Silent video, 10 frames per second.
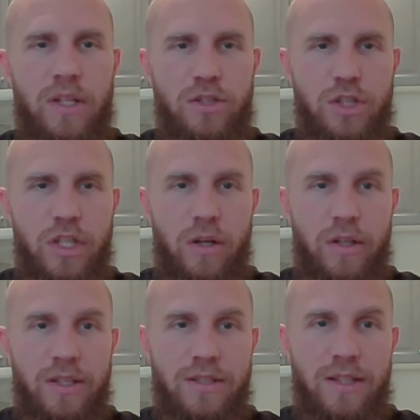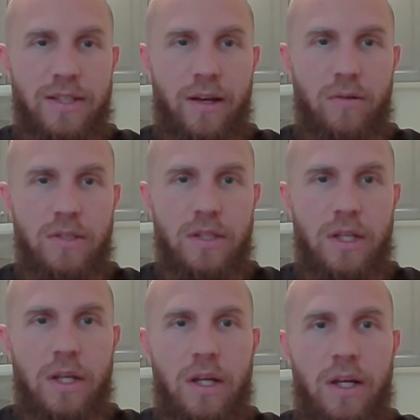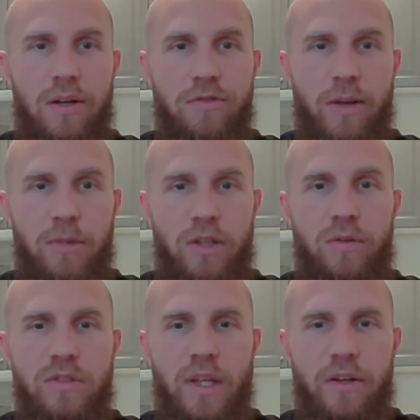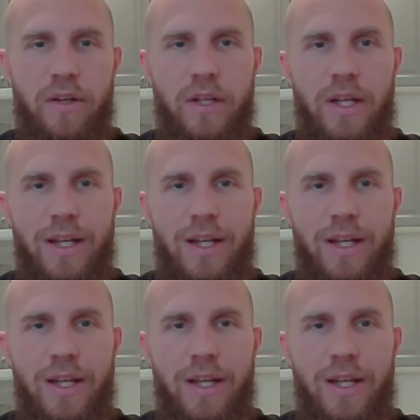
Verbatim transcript: and she already sent out a family newsletter.